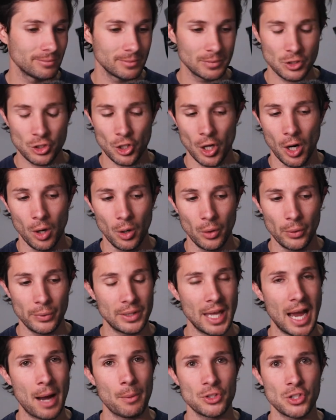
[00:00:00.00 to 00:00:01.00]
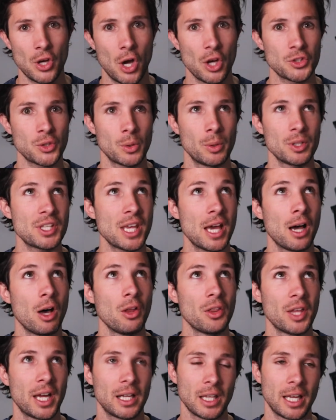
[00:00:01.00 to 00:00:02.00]
so that was also a
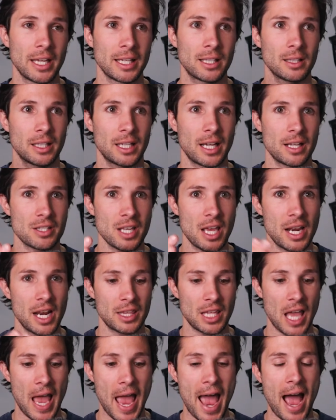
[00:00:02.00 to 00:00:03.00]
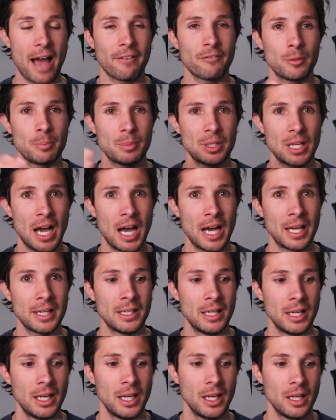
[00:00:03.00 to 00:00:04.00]
tell that like like I said at the half and
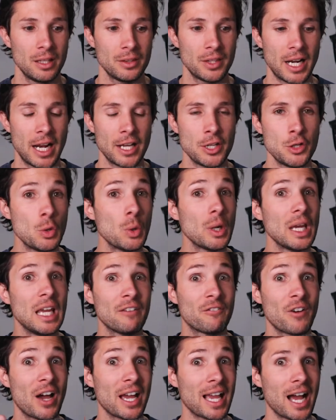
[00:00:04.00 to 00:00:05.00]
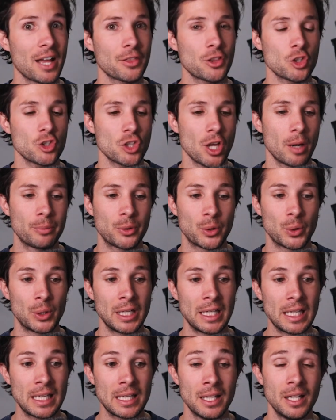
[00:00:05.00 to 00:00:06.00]
beyond that I knew if I got the sub
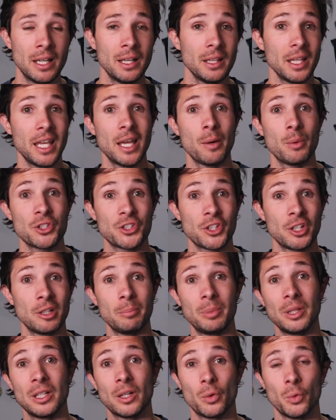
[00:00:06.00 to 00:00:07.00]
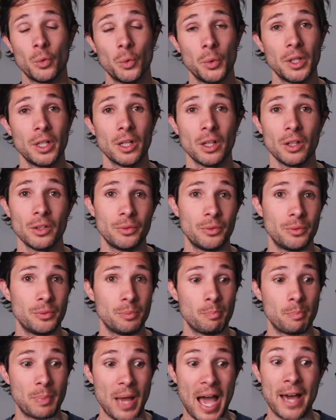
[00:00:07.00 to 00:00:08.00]
3, it was going to be a real
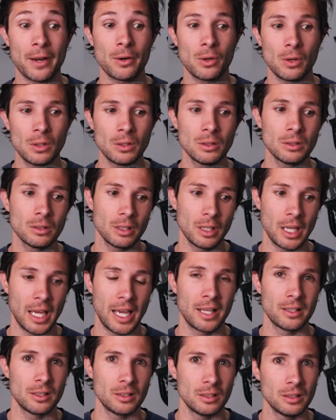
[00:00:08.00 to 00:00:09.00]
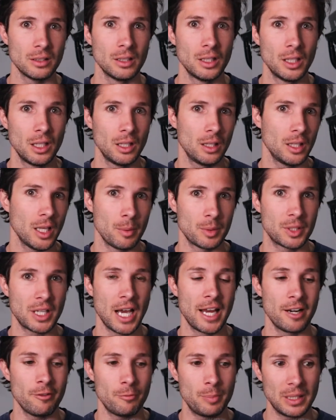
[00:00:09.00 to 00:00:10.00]
battle and it would
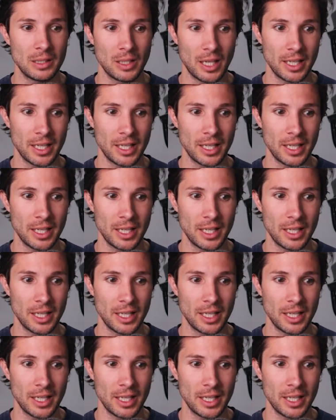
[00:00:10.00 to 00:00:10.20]
kind of be